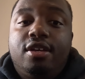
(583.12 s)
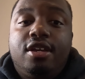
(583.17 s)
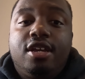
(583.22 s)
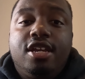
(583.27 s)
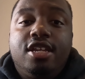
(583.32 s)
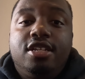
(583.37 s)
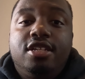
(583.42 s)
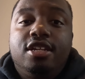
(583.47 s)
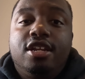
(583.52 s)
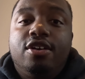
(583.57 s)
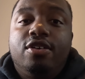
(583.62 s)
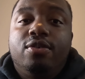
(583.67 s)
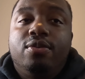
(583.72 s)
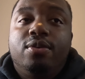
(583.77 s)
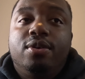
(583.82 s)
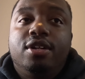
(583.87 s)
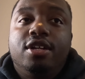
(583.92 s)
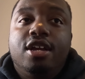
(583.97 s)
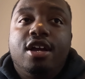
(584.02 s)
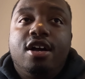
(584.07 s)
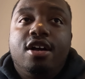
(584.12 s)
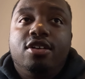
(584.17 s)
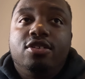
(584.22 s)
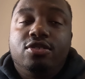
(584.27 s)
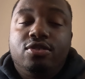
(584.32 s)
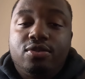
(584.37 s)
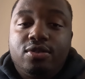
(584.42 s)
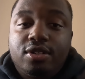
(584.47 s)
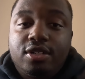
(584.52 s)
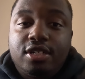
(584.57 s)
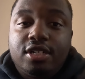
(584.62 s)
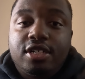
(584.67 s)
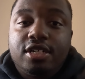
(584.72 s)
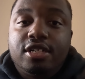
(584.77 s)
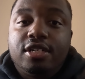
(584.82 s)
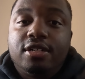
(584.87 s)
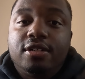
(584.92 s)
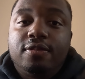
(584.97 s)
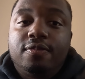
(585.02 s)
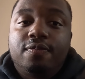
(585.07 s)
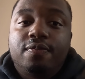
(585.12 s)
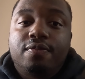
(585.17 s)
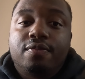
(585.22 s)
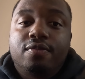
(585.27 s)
each and every one of y'all is doing good.